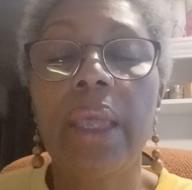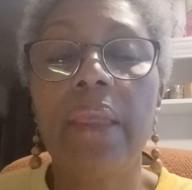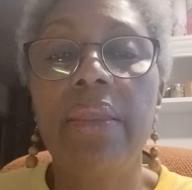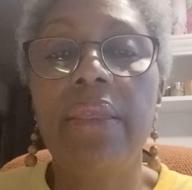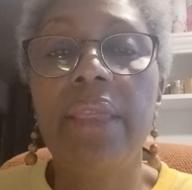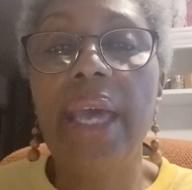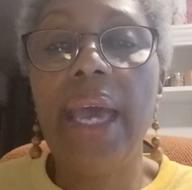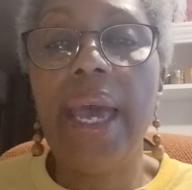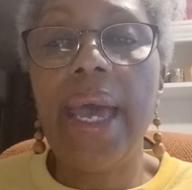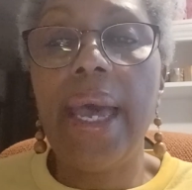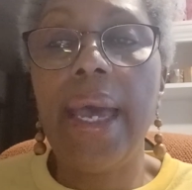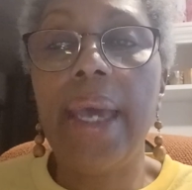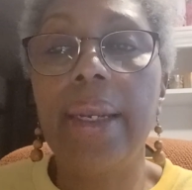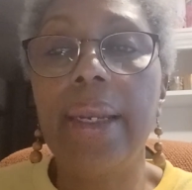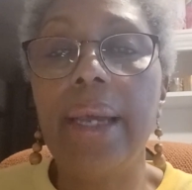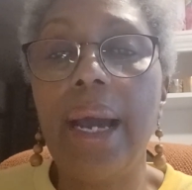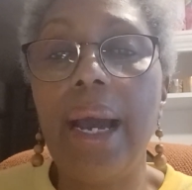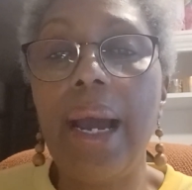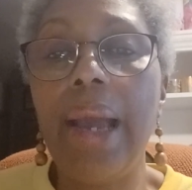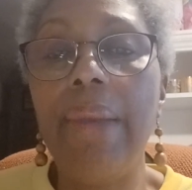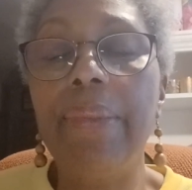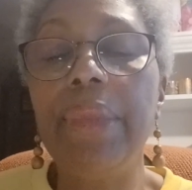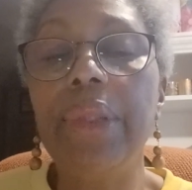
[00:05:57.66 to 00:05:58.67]
that
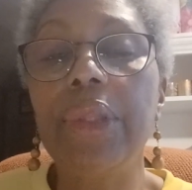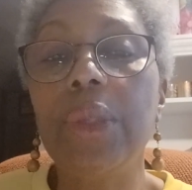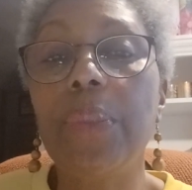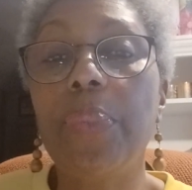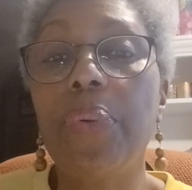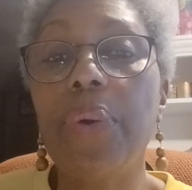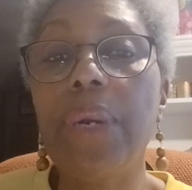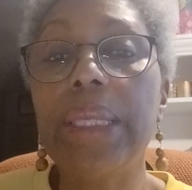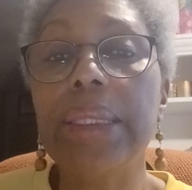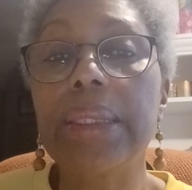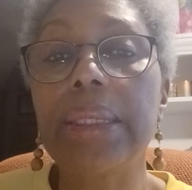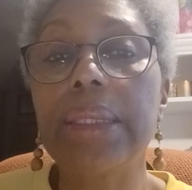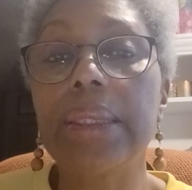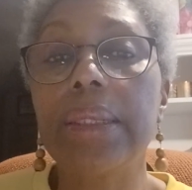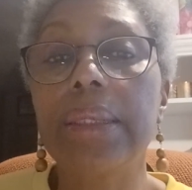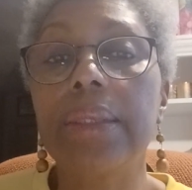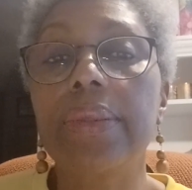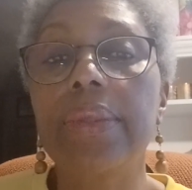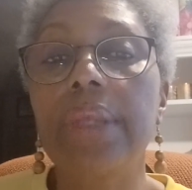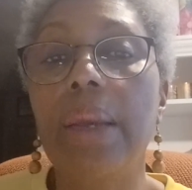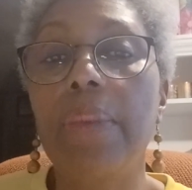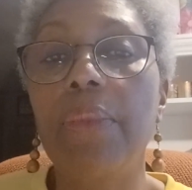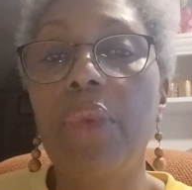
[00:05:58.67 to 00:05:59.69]
I'm in the presence
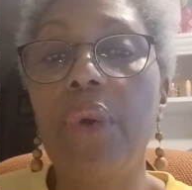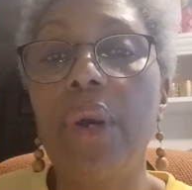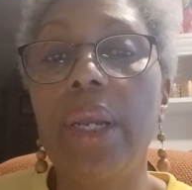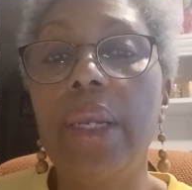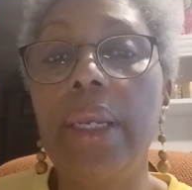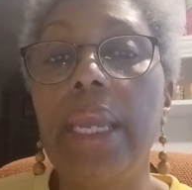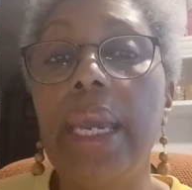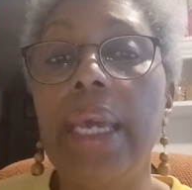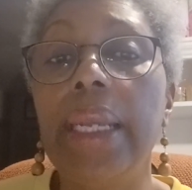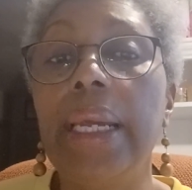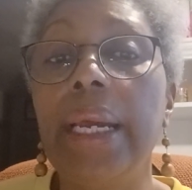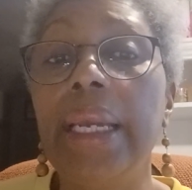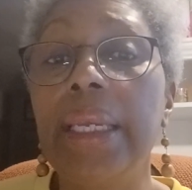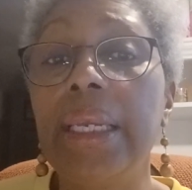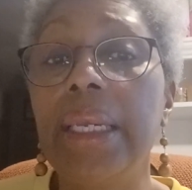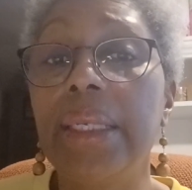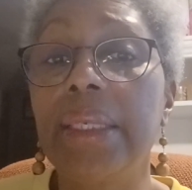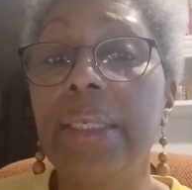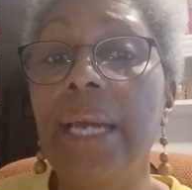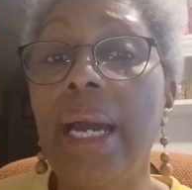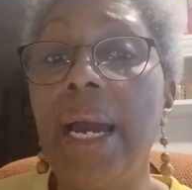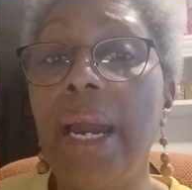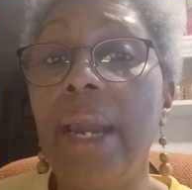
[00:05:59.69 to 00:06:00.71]
of someone and I
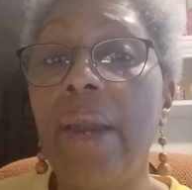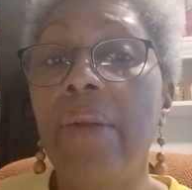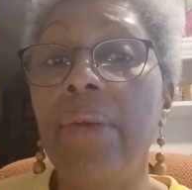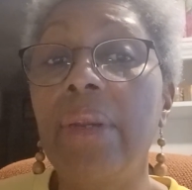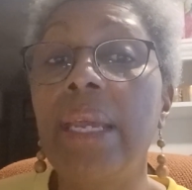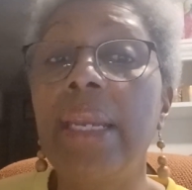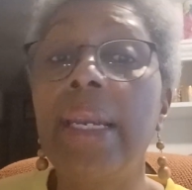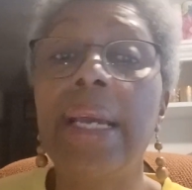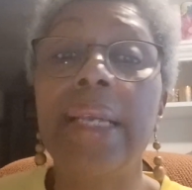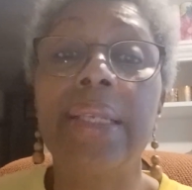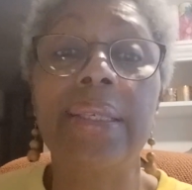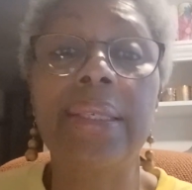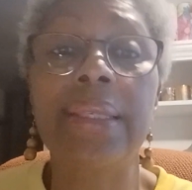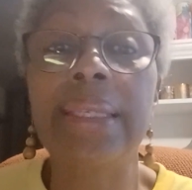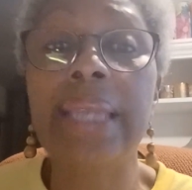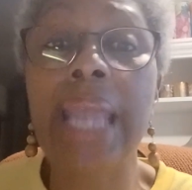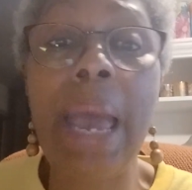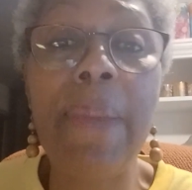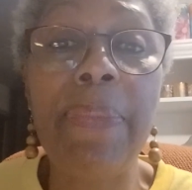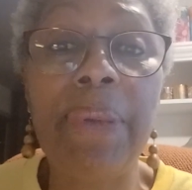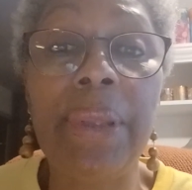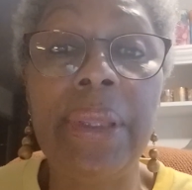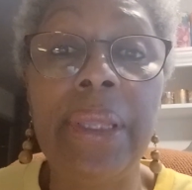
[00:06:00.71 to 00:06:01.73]
get tired and I
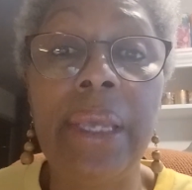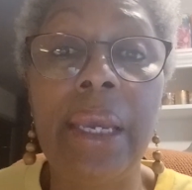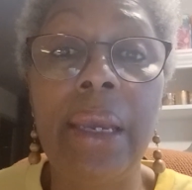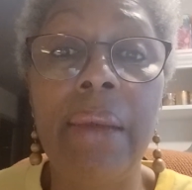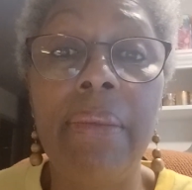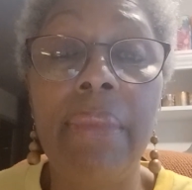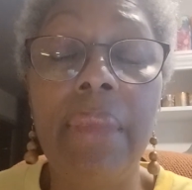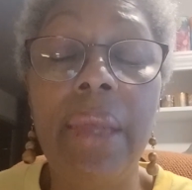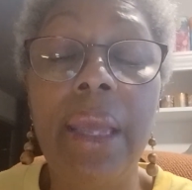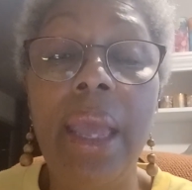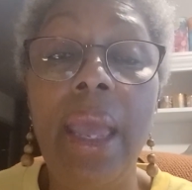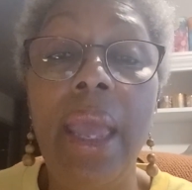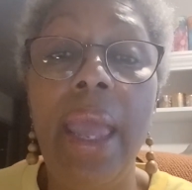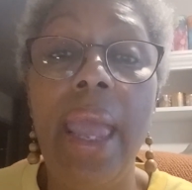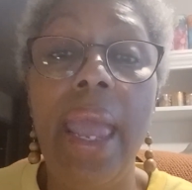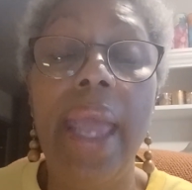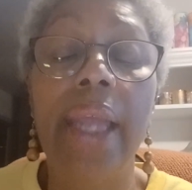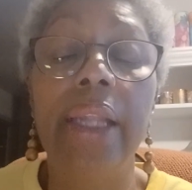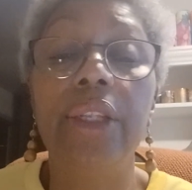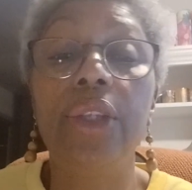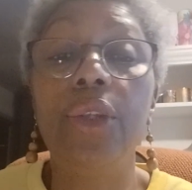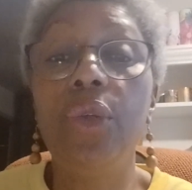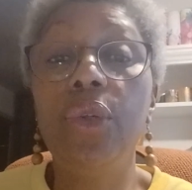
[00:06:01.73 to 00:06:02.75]
snap at them and